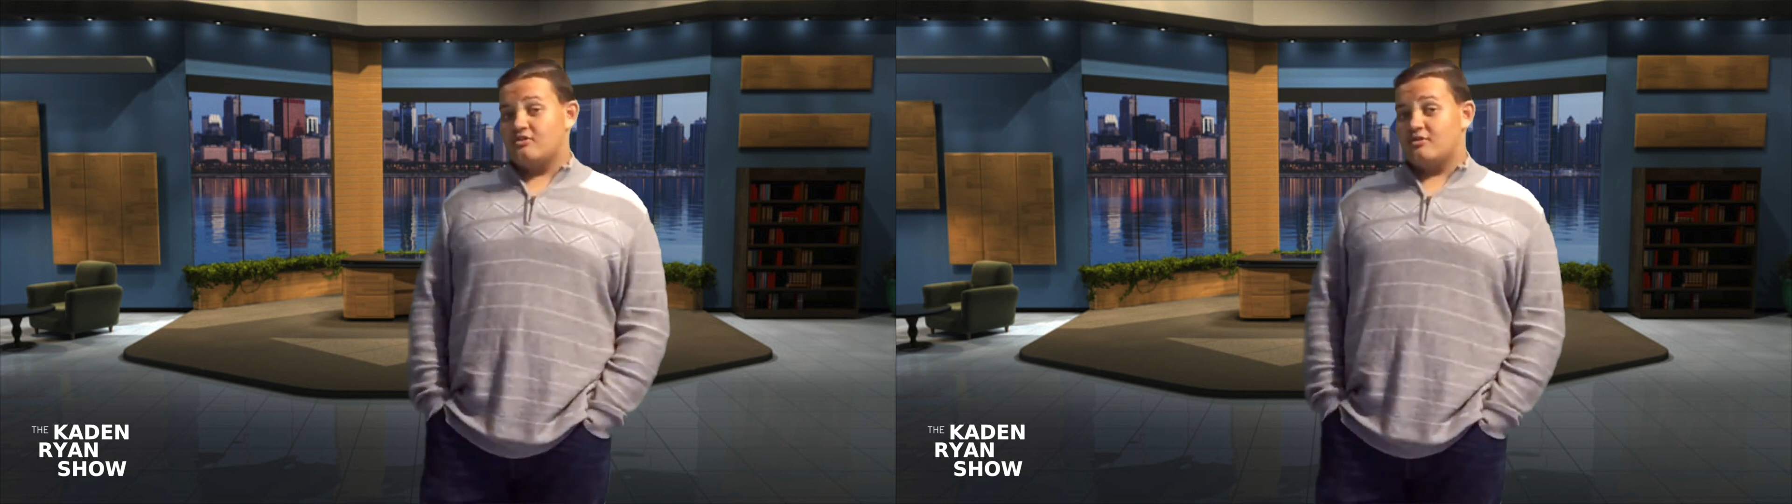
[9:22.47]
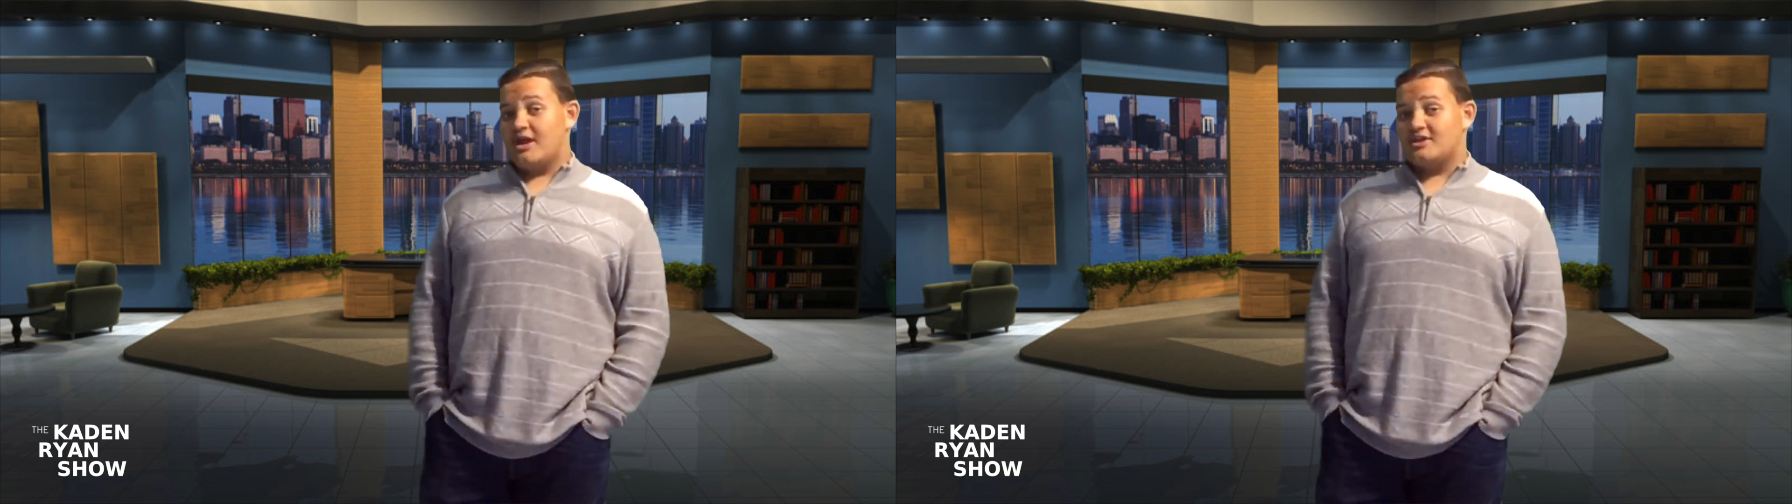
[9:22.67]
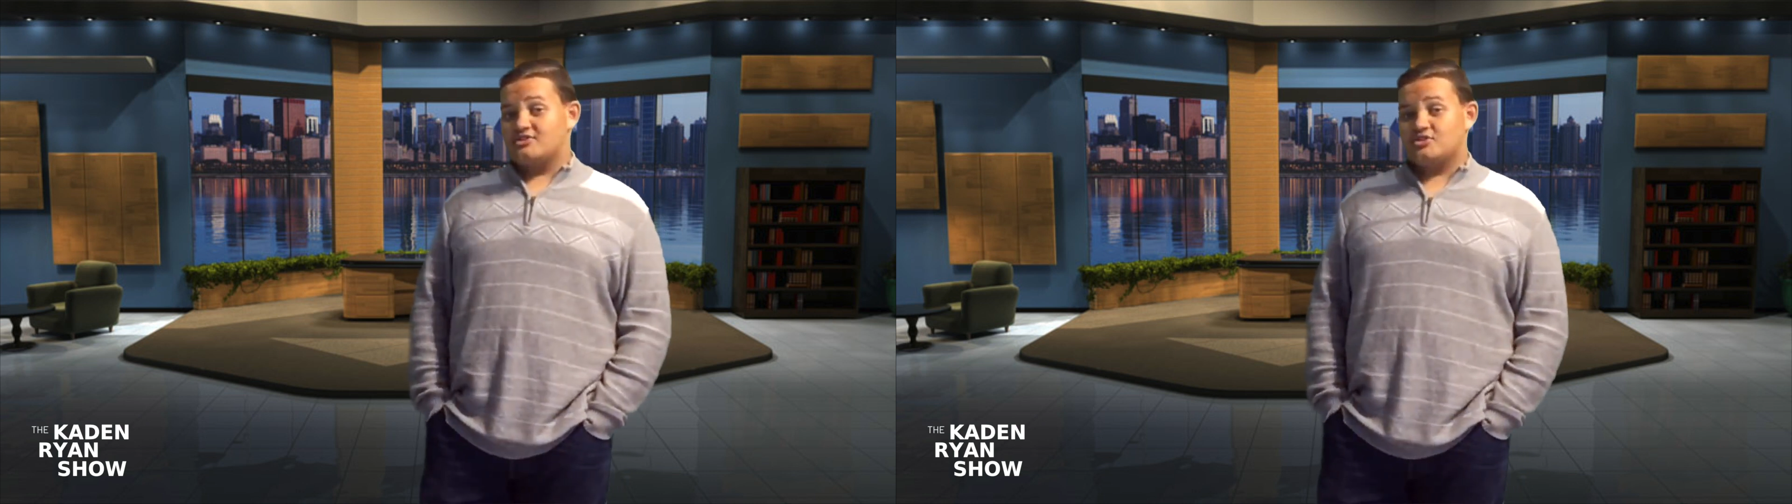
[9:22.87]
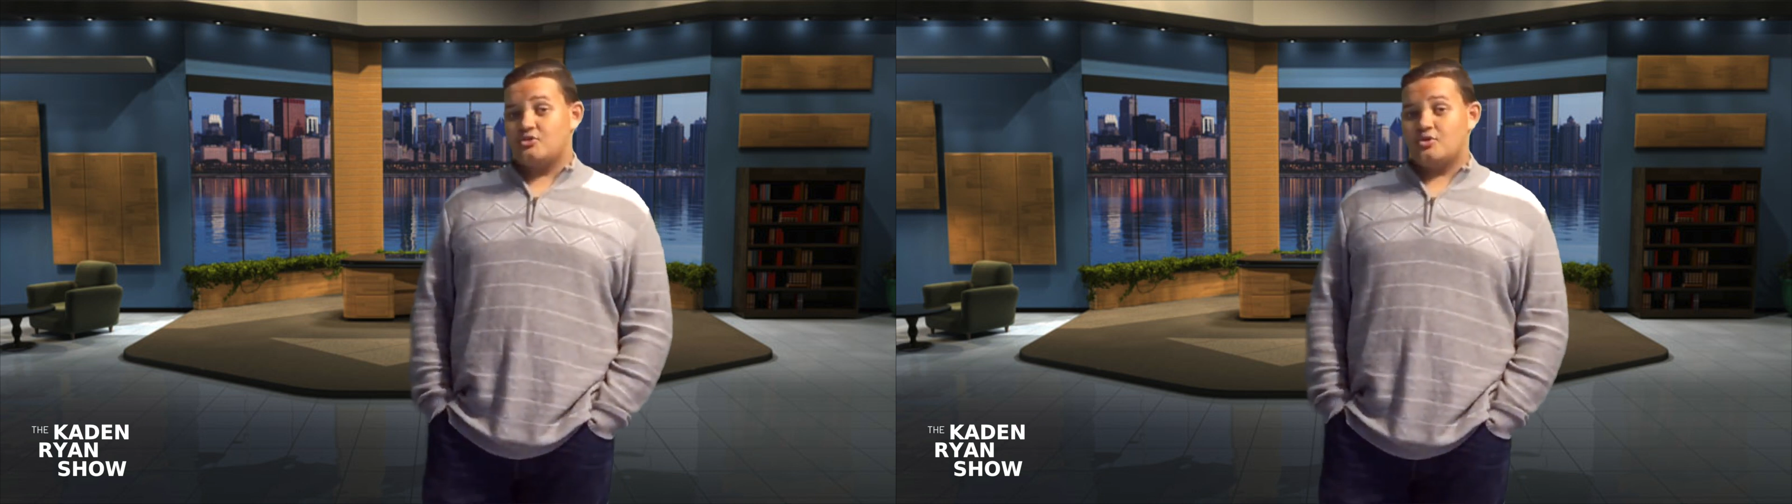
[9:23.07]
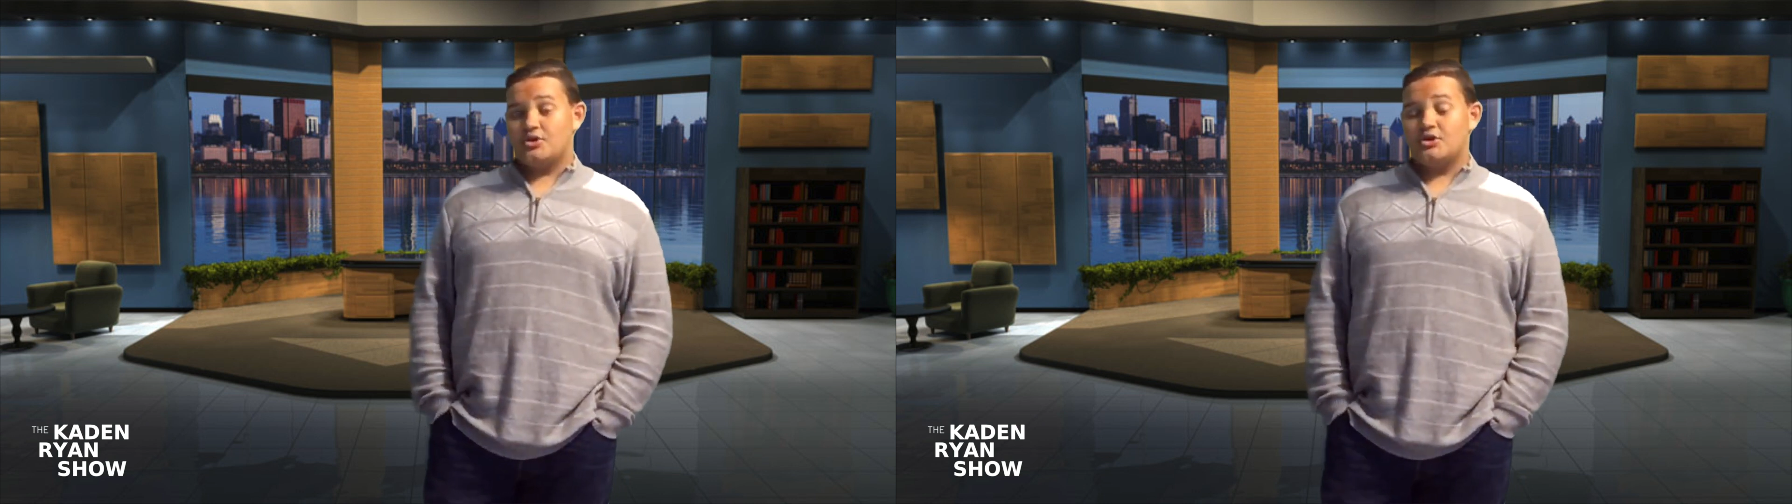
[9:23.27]
the reaction
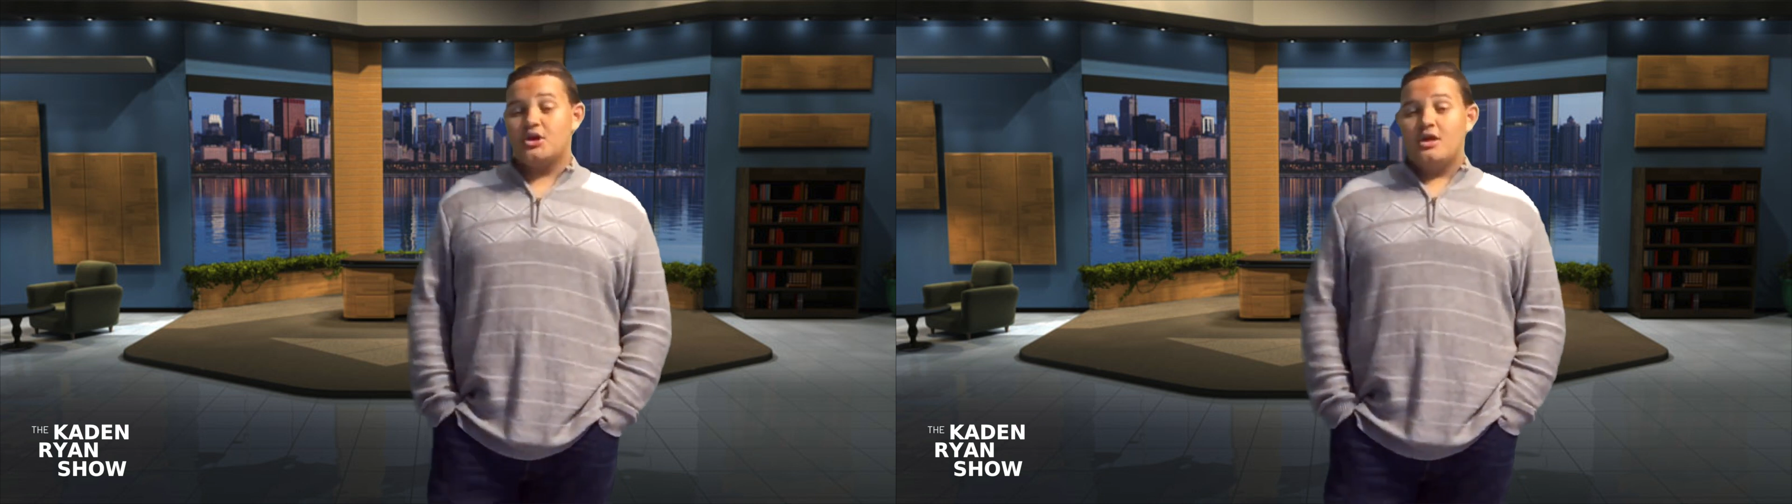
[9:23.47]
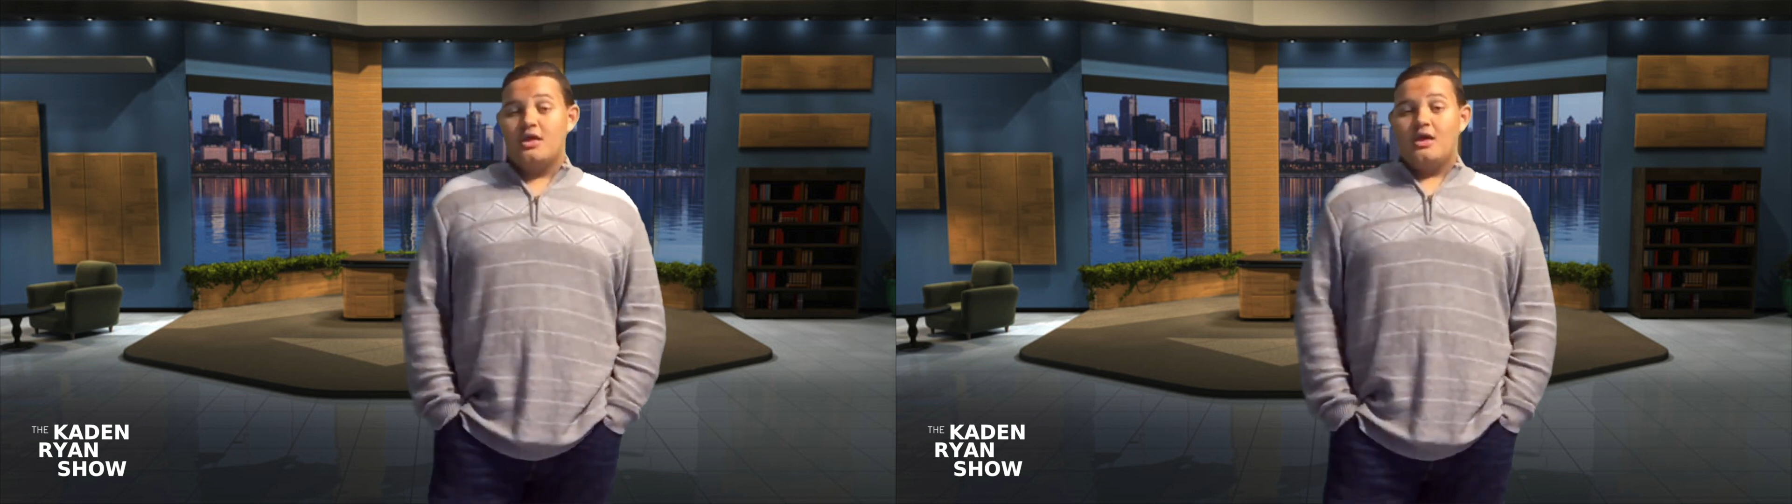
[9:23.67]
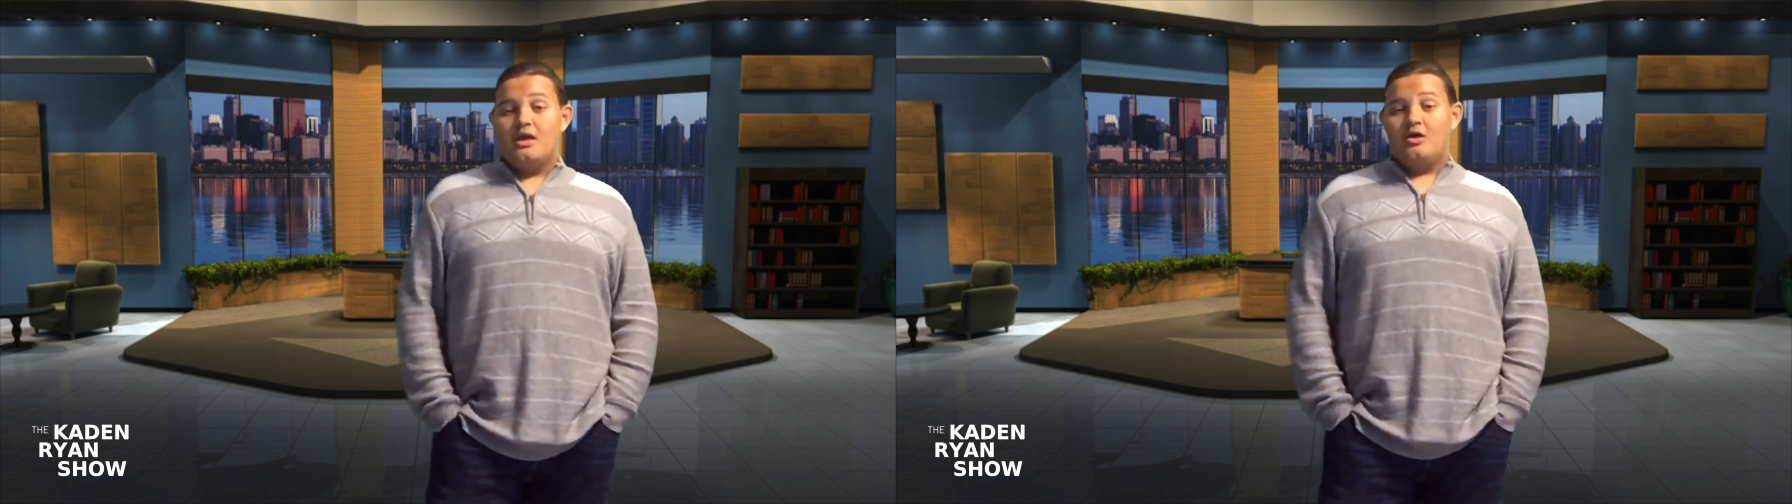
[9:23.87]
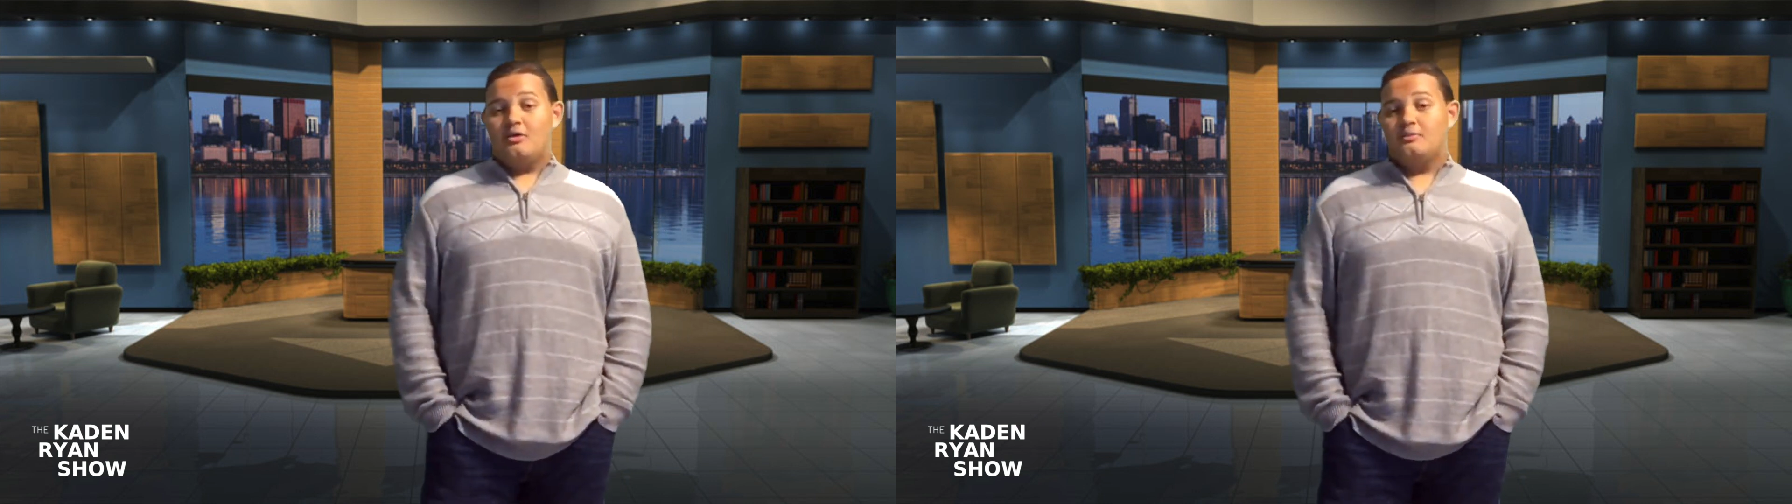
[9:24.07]
corner. We